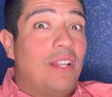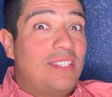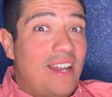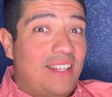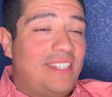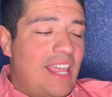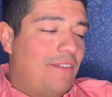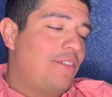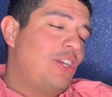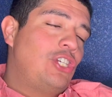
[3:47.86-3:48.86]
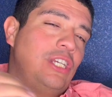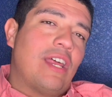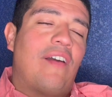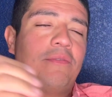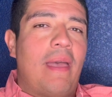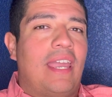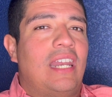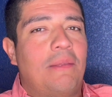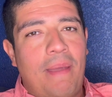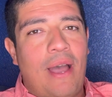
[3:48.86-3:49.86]
it's not safe, she dives back into
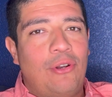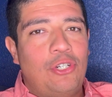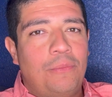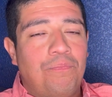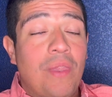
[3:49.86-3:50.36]
the pouch.